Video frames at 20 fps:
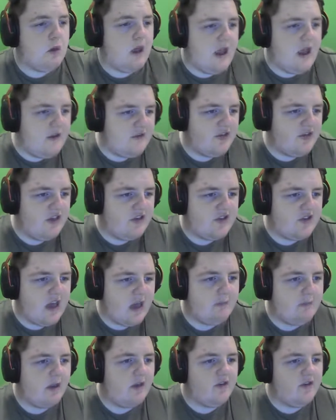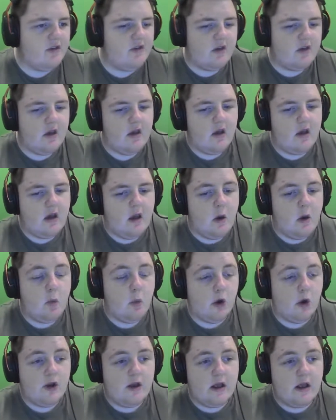If this game ends as a
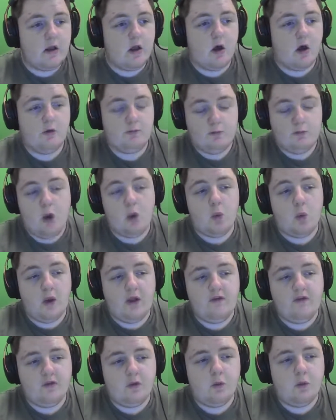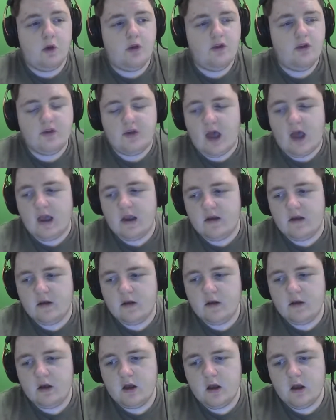1-0 or a win for one side,
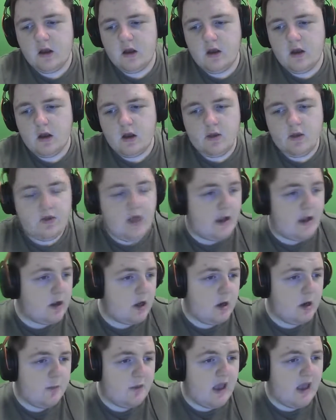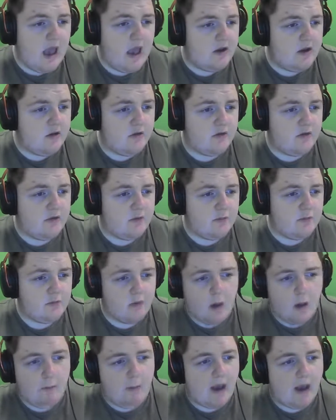they're going to be ahead of
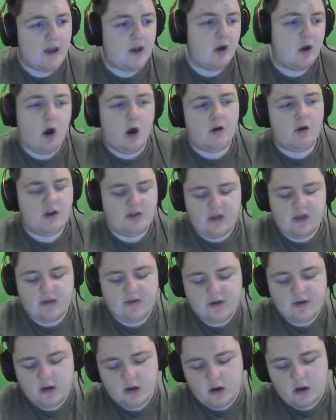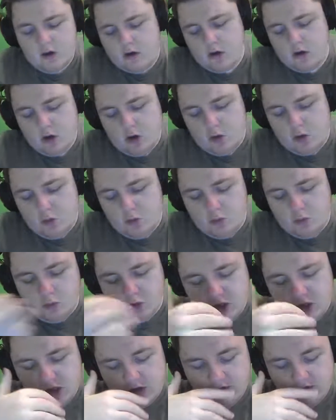a Bayern or Atletico,
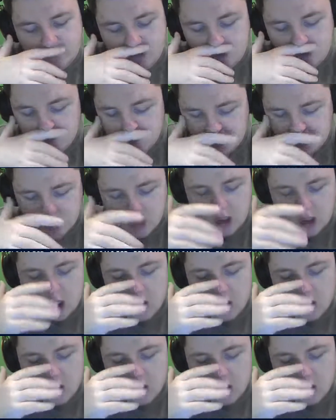which is huge,